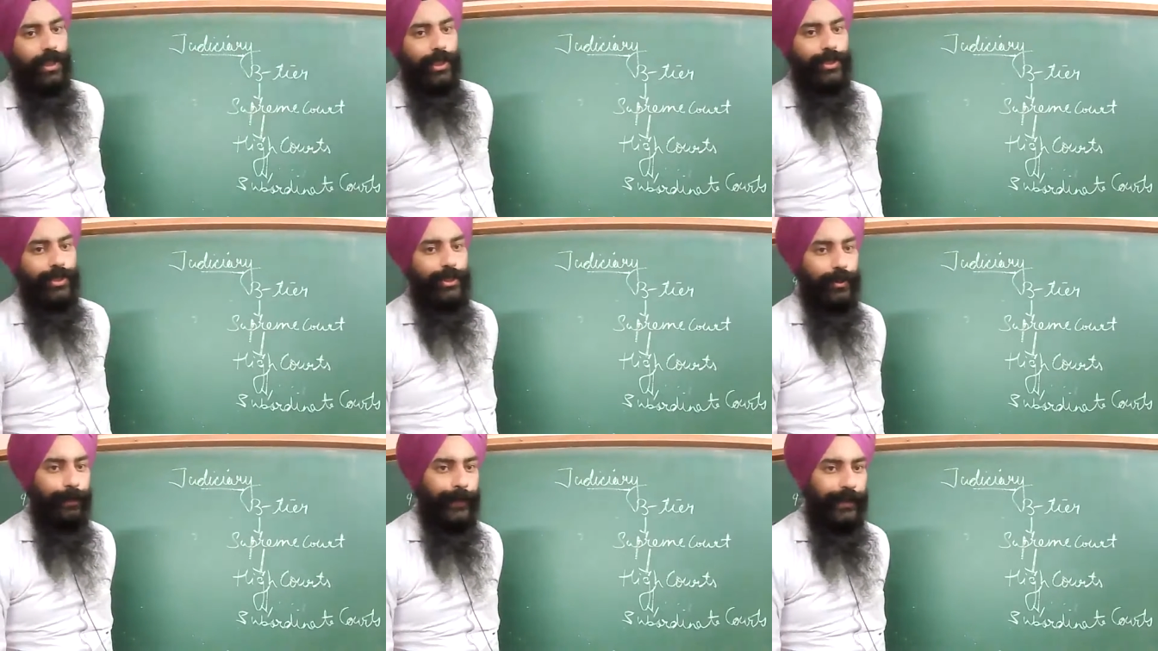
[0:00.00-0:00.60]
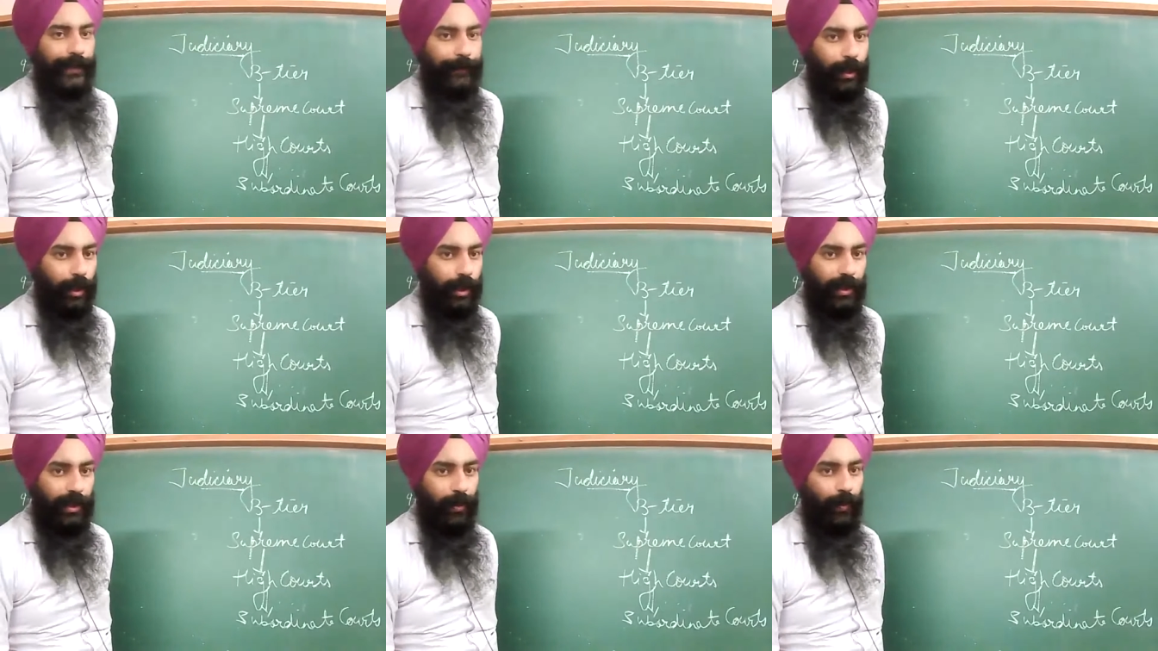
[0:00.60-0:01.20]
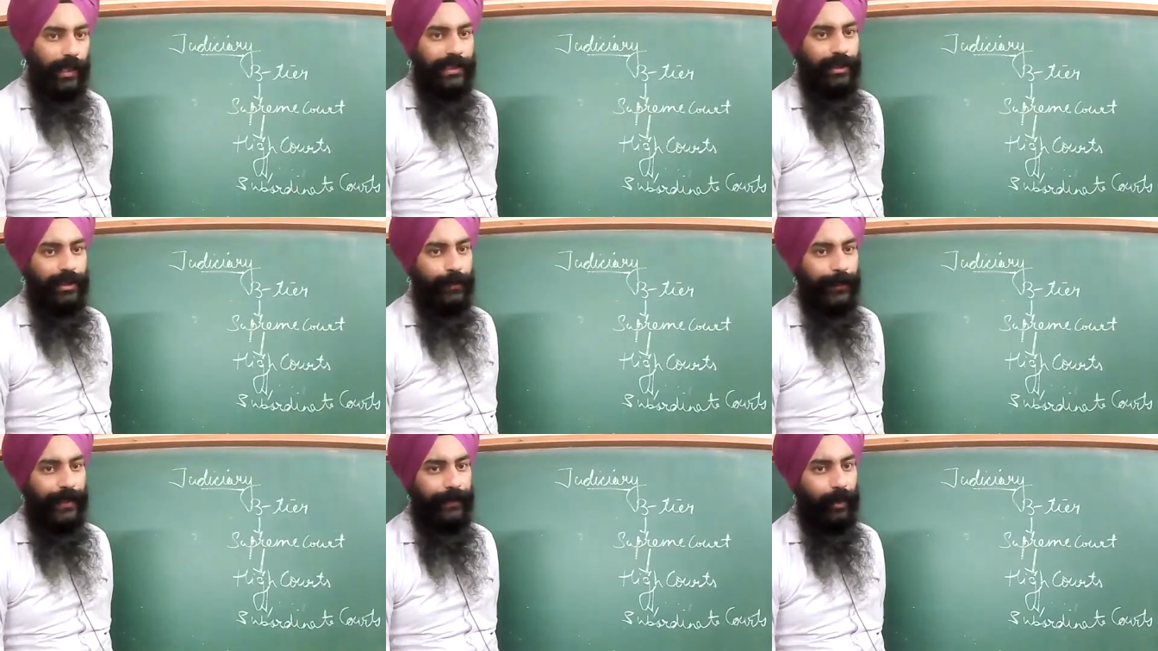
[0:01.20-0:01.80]
Supreme Court, one
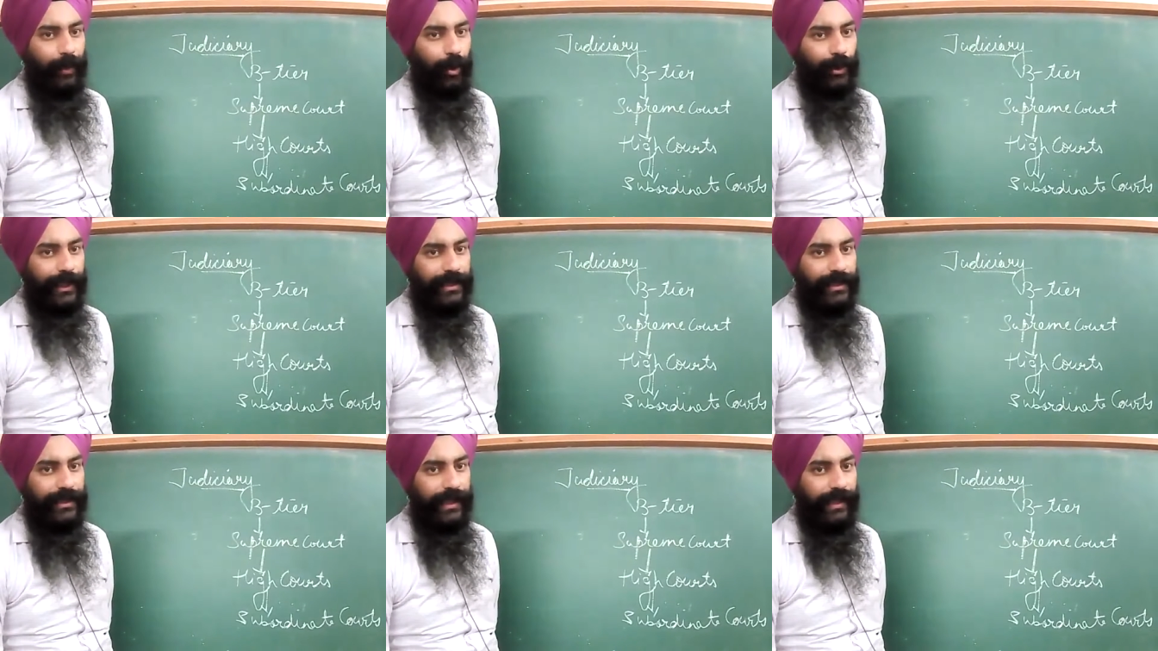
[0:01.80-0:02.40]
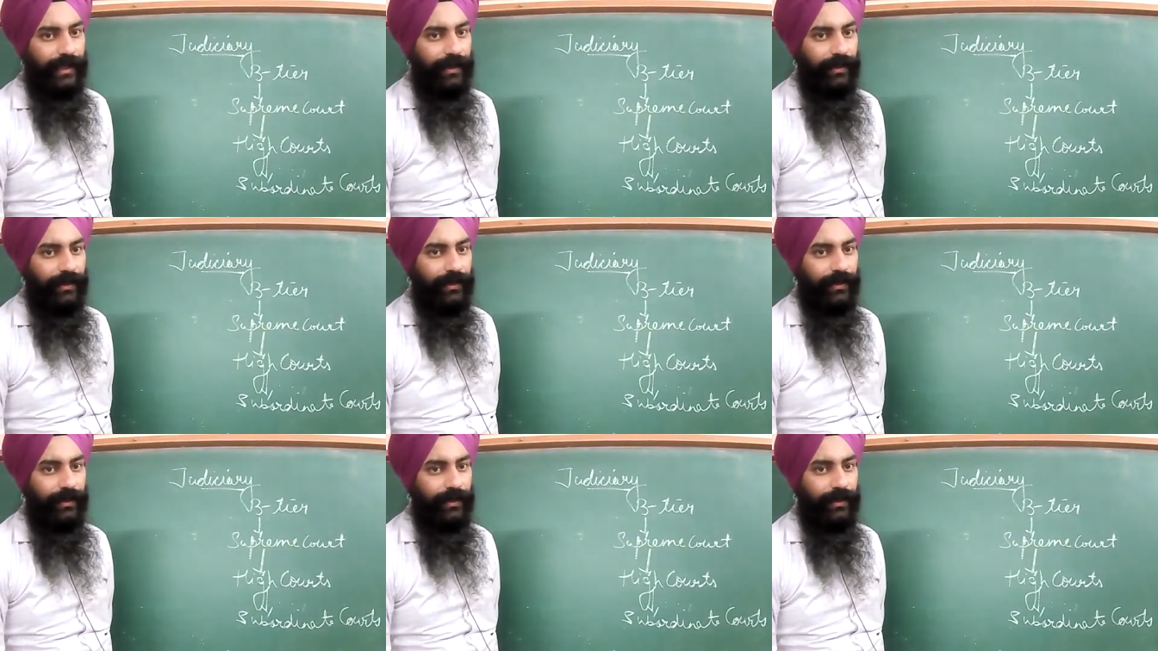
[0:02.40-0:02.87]
Supreme Court is there.